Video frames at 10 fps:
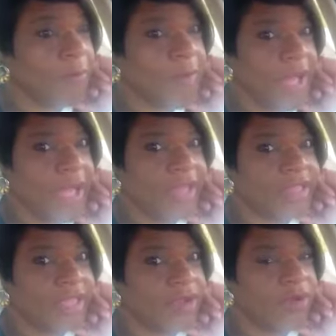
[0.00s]
by,
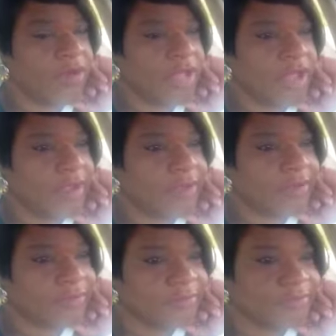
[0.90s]
they are like,
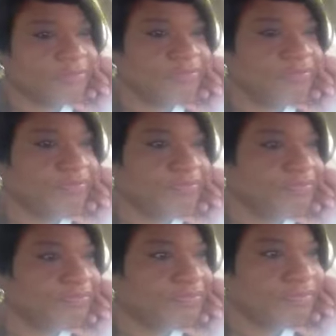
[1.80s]

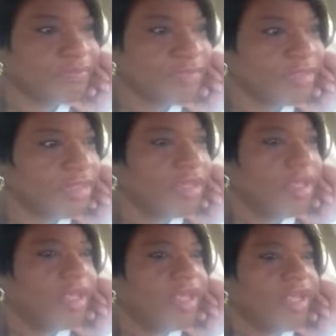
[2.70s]
And
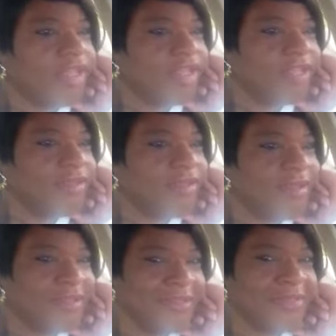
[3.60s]
then
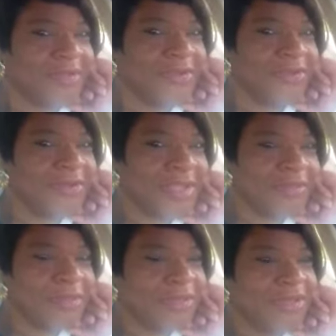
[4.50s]
the girl
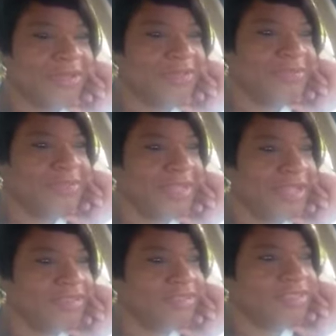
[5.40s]
came in the other
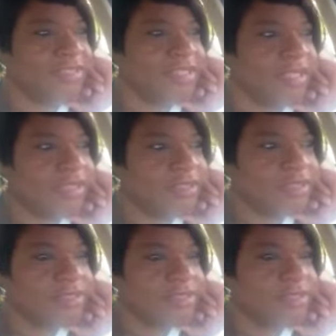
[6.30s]
day and she says,
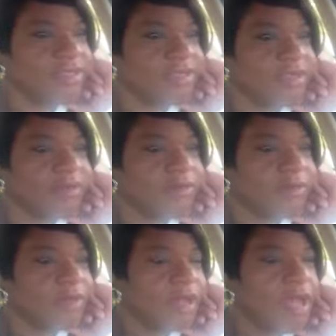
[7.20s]

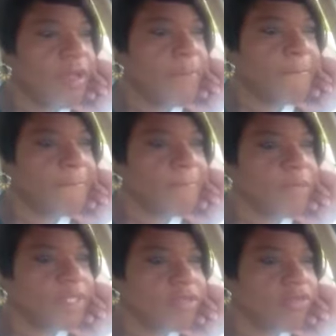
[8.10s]

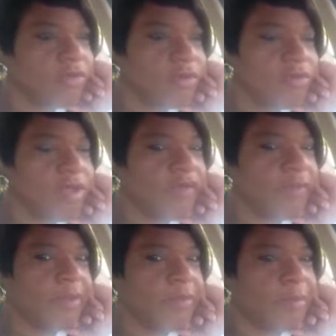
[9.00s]
did you know you have a
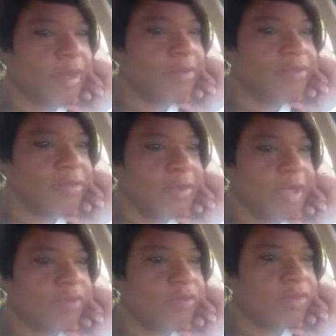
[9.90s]
baby bottle in your
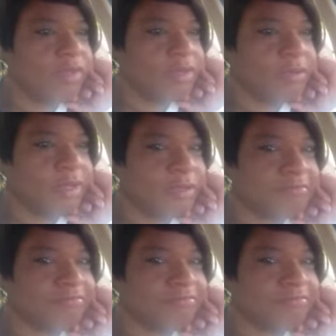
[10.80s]
back window? I'm like,